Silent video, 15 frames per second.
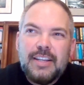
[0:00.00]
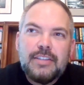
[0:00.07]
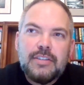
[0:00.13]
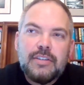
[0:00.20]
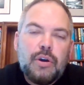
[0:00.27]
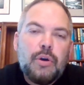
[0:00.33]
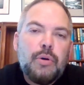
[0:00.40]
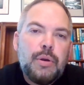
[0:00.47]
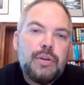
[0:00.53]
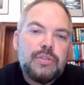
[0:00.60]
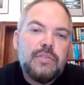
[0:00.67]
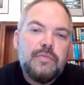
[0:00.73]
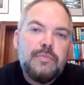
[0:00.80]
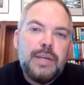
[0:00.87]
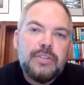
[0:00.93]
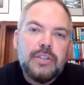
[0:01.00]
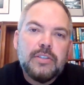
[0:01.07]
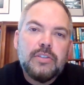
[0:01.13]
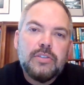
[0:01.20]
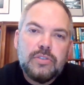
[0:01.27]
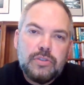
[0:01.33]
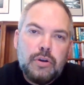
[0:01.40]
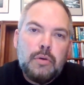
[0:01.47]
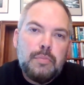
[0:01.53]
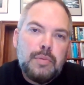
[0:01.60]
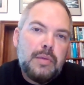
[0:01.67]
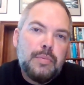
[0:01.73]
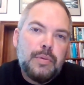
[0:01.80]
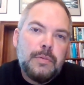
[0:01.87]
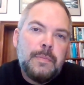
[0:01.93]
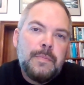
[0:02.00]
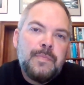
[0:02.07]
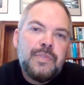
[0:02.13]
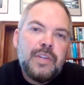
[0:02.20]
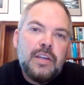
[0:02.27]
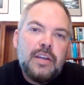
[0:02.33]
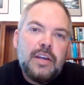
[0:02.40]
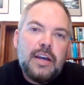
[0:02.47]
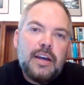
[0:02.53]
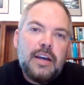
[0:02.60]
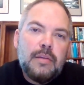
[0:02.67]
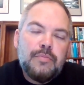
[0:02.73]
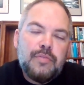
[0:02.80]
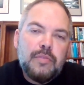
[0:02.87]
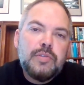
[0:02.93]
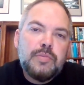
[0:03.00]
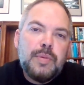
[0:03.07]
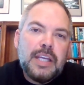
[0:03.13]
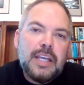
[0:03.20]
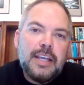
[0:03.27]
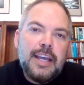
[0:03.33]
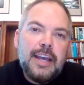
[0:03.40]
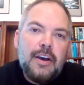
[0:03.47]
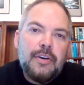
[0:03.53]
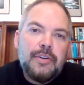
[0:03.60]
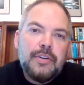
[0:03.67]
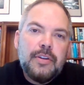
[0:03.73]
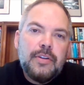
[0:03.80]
as a coercive measure to stop people from speaking out.